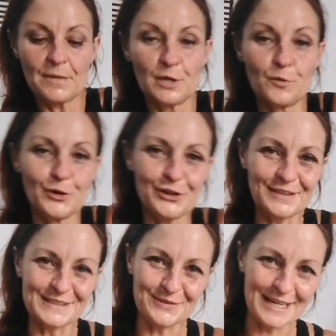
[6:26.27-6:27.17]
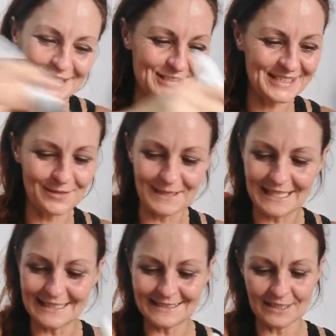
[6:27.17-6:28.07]
I'm going to work this way, it's just going to
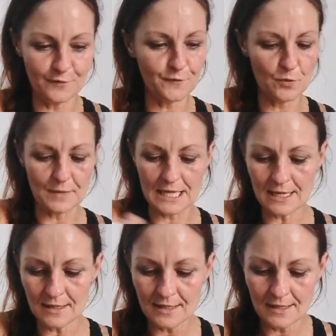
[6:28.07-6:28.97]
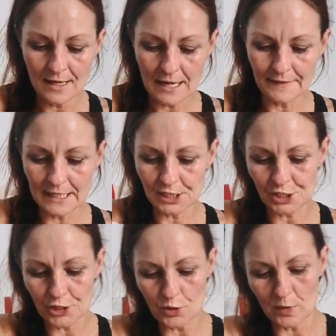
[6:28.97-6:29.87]
be easier for me, and then
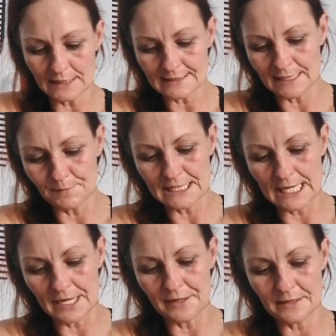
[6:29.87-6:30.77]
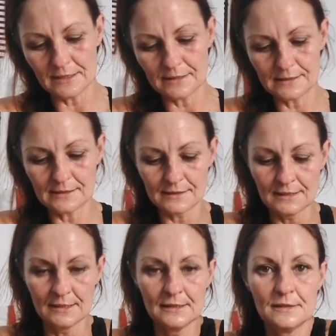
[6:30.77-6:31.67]
I'll show you once I'm done.
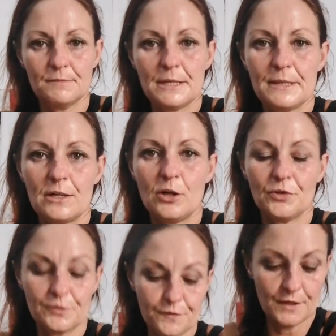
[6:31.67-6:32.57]
Maybe I'll hold